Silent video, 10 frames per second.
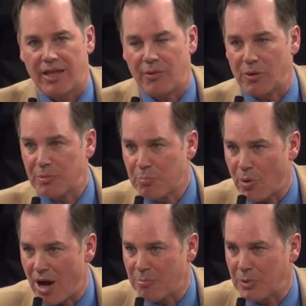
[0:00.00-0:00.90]
They were
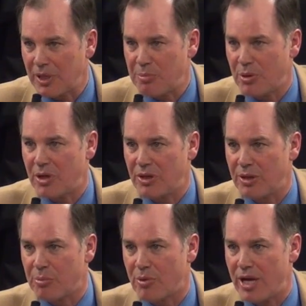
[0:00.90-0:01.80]
promptly put
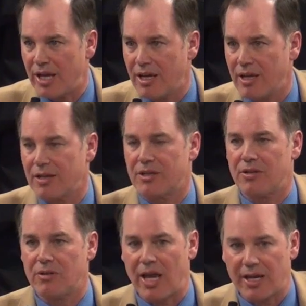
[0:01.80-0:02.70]
in the brig.
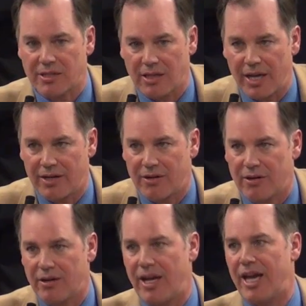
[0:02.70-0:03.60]
2 days
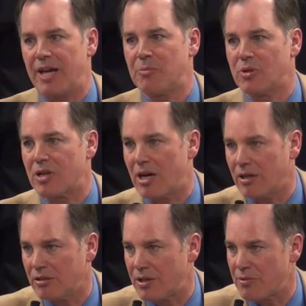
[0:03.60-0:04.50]
later, Admiral
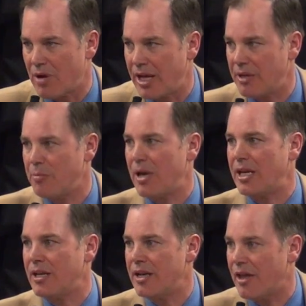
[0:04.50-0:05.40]
Carleton Wright
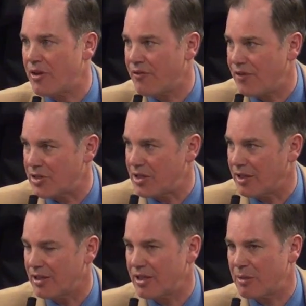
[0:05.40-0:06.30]
made another
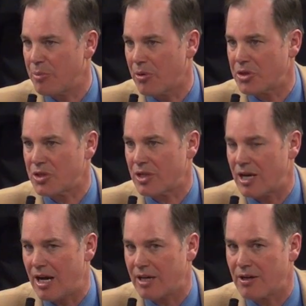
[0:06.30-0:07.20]
visit to Port
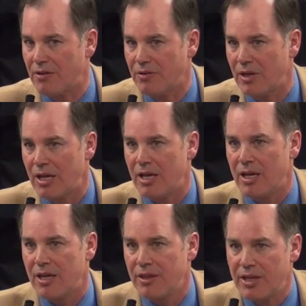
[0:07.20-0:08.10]
Chicago.
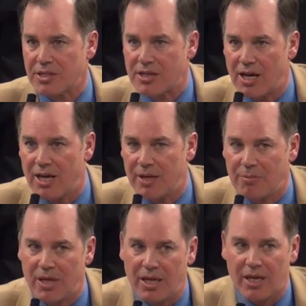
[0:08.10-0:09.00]
This
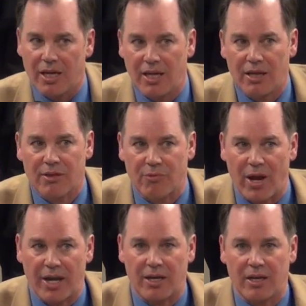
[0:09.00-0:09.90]
time, he
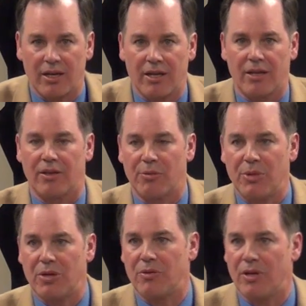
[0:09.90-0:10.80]
threatened the
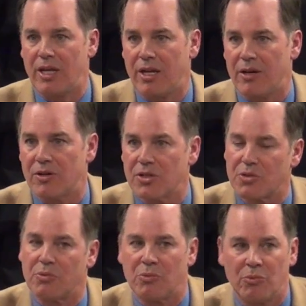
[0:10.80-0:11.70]

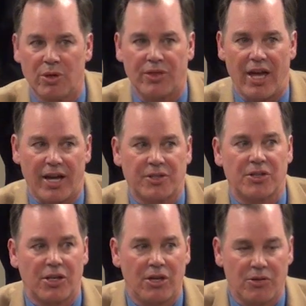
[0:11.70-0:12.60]
mutineers with
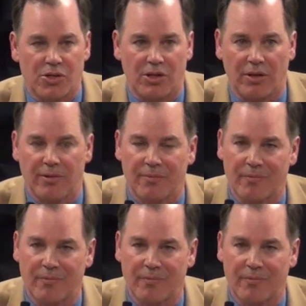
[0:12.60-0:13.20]
execution.